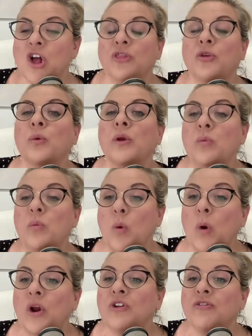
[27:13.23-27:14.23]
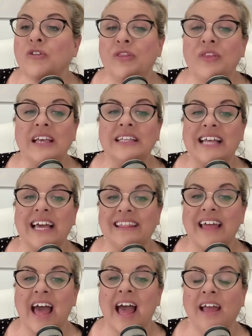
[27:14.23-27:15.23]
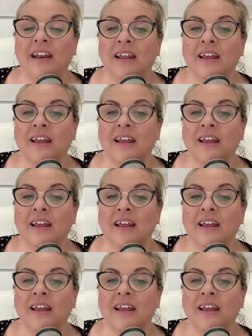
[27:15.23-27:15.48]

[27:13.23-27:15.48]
The reward for things like that